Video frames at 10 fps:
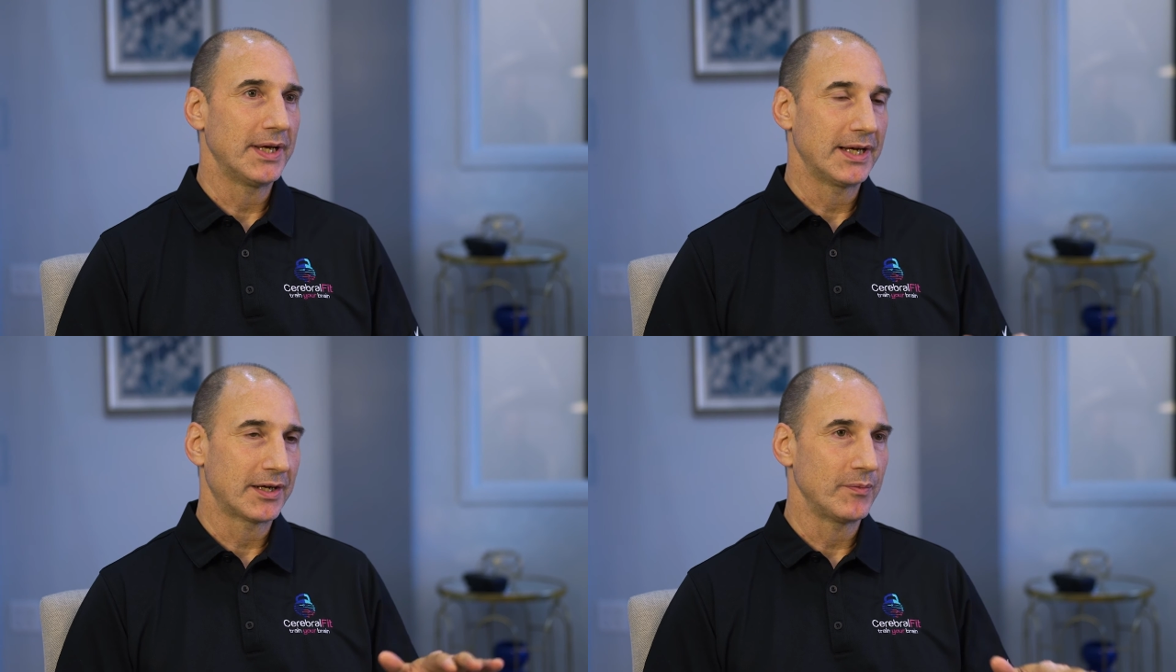
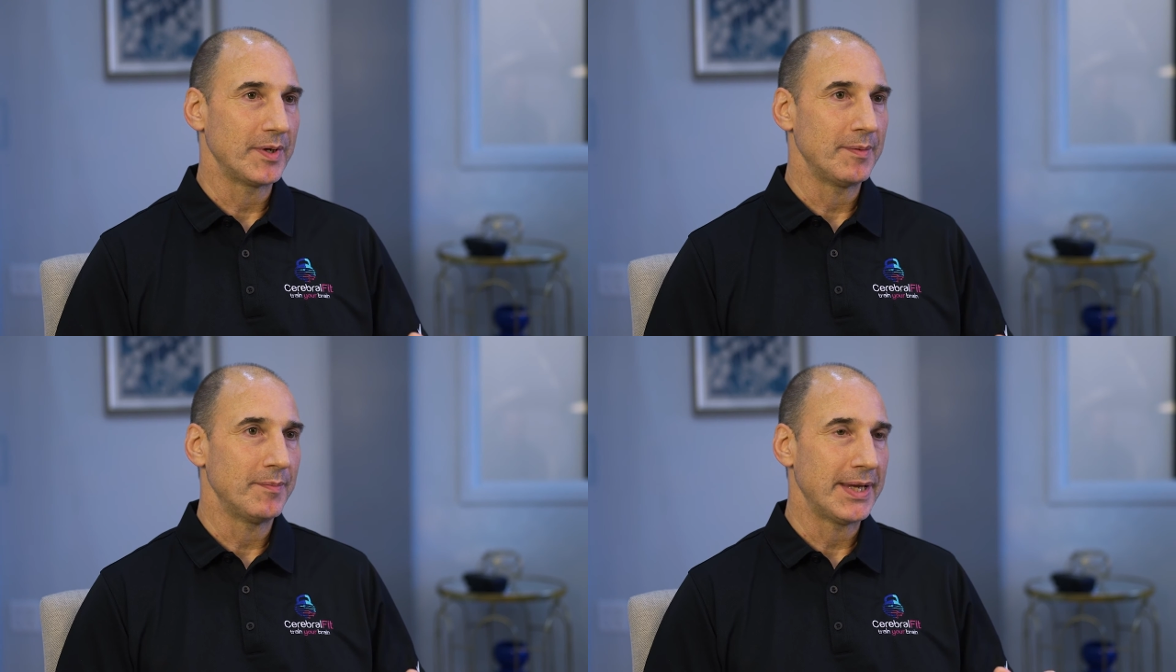and can
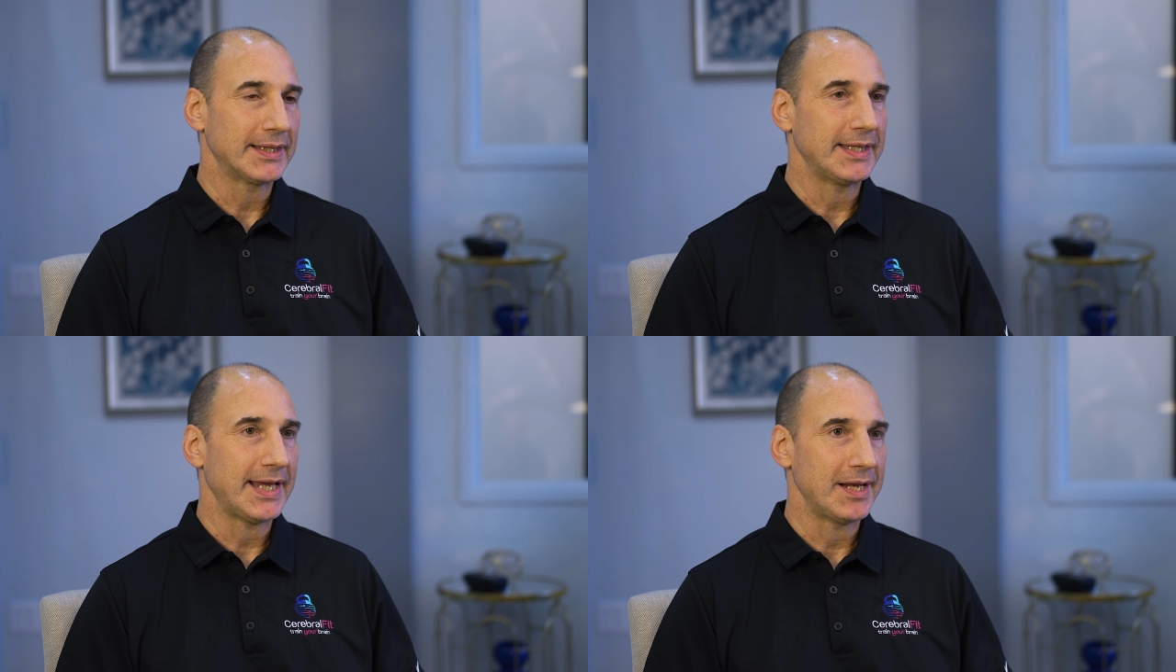we
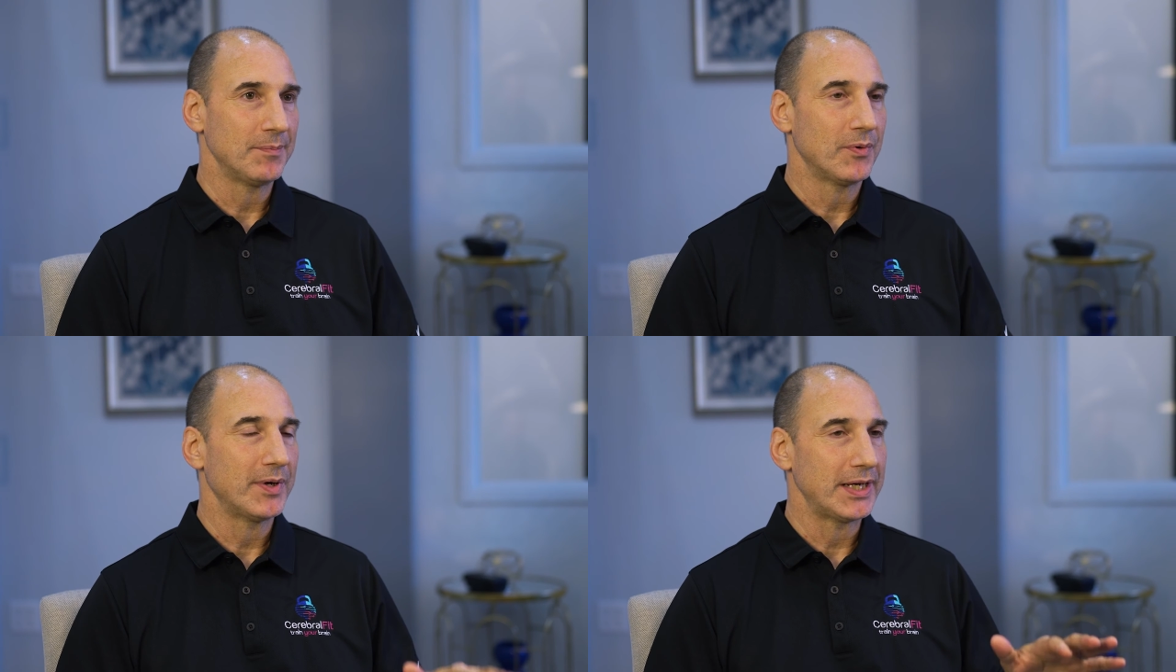make the
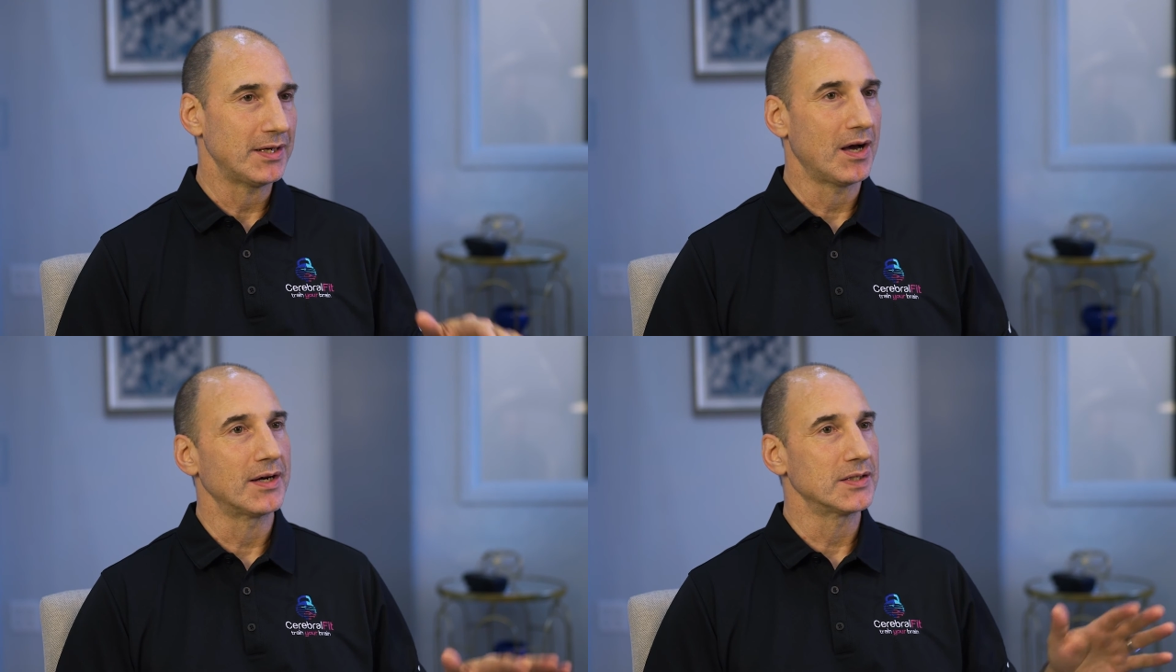endpoint
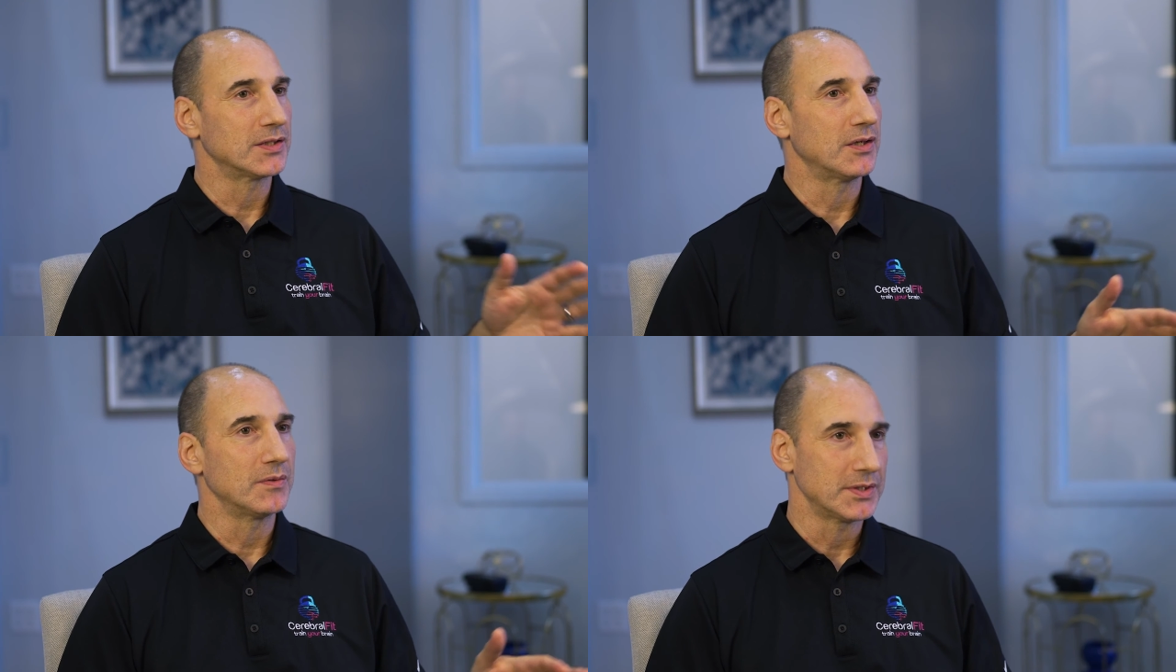not as
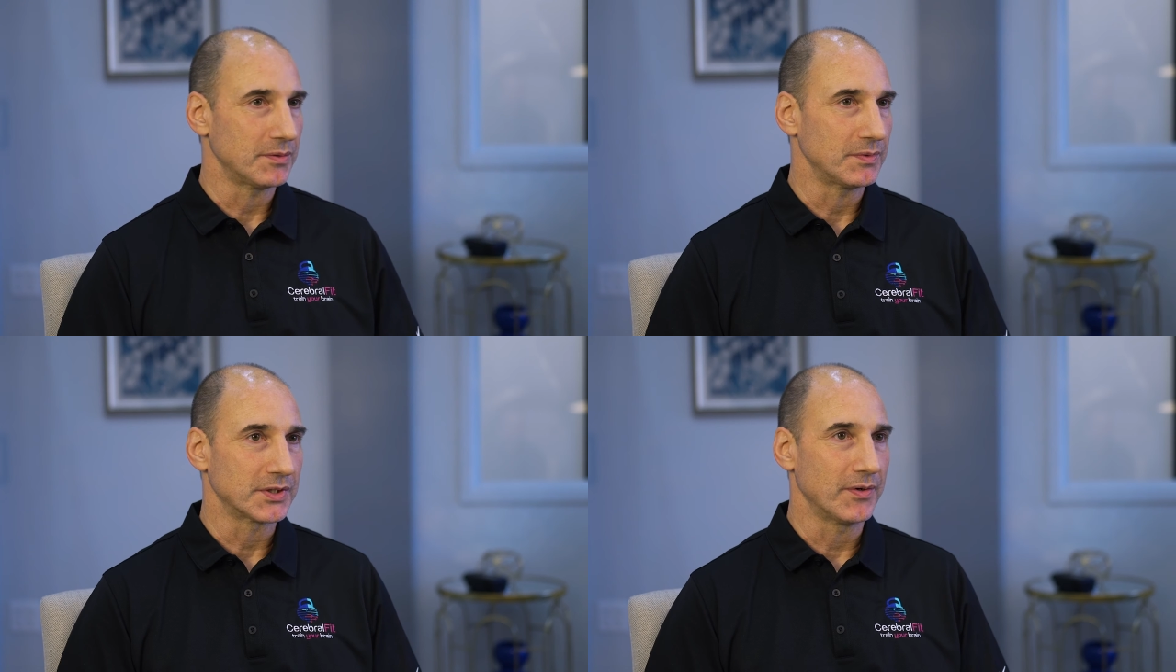low as
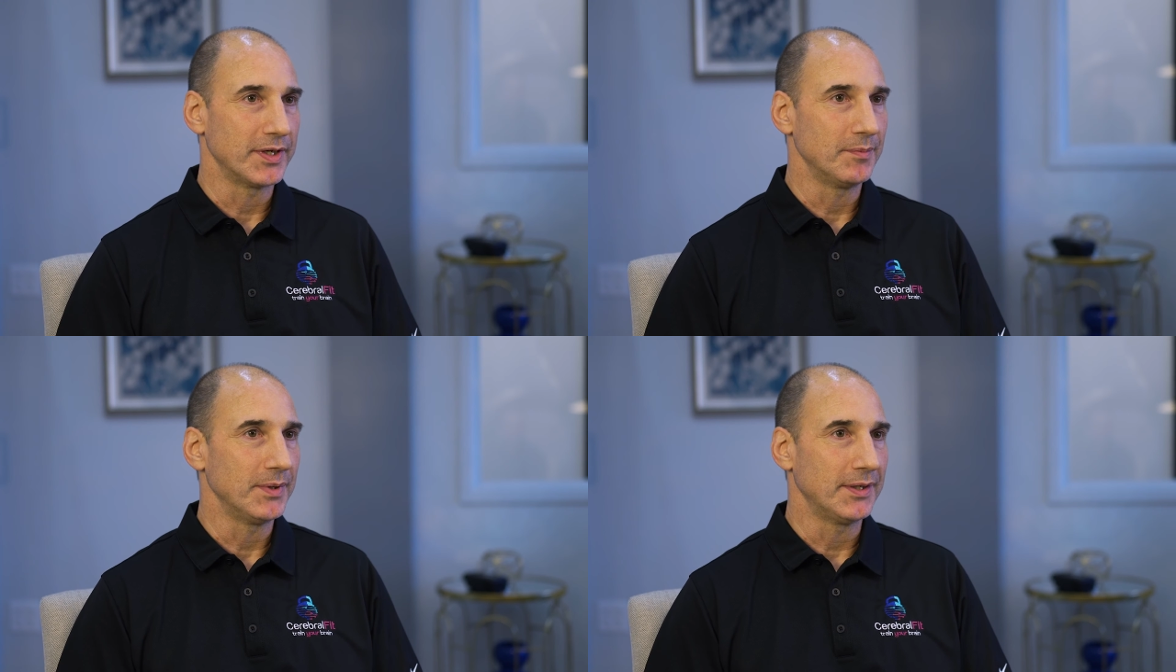it was
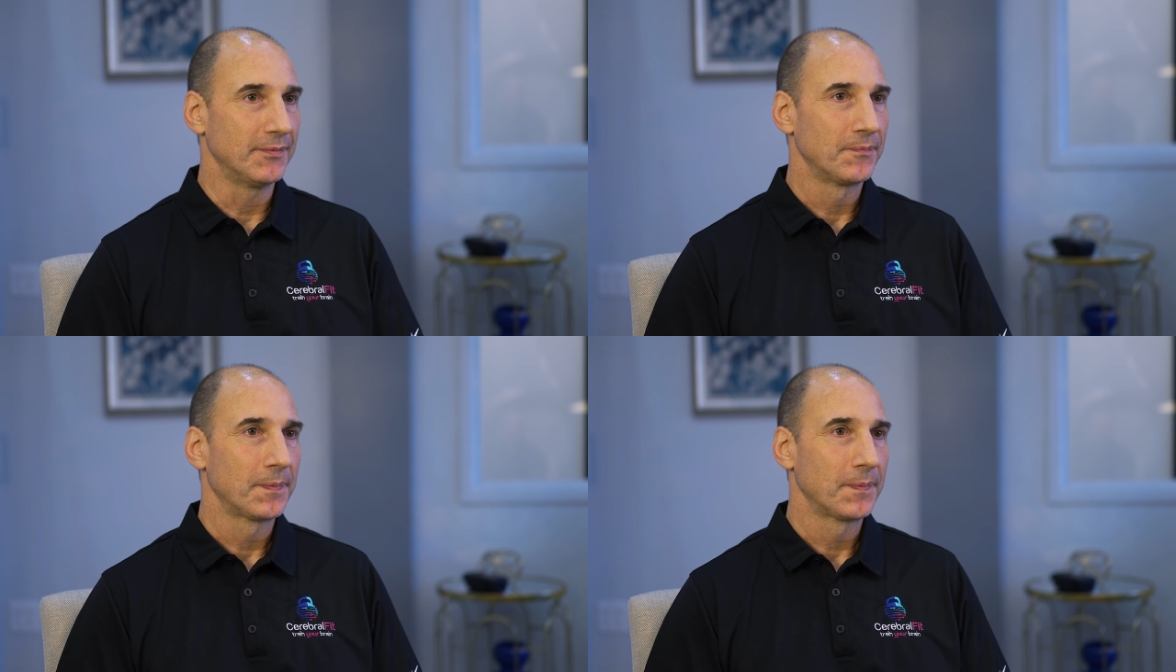going to be?